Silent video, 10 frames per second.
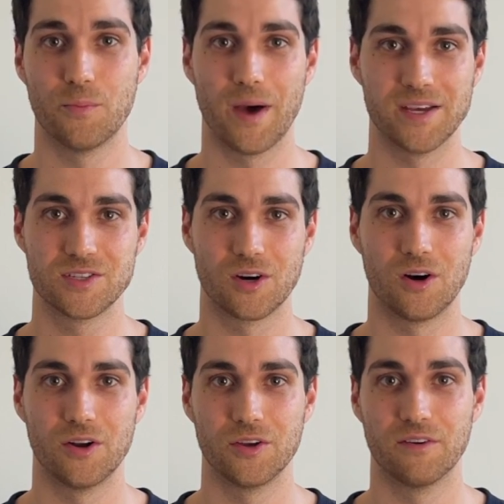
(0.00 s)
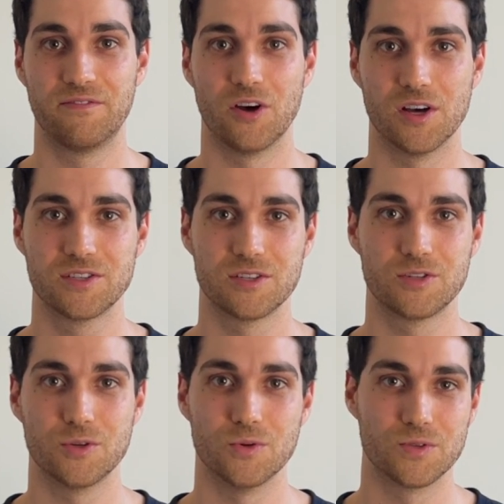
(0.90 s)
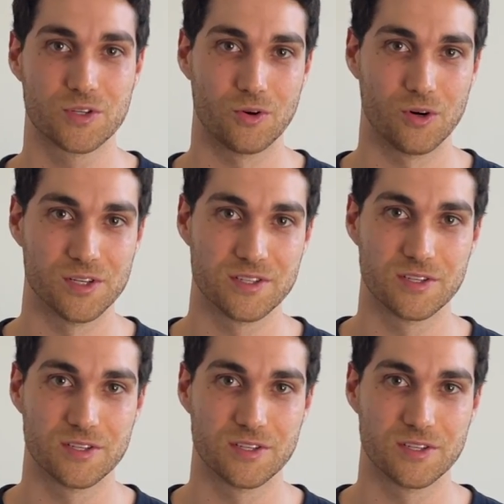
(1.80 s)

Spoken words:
based on your first 2 scores.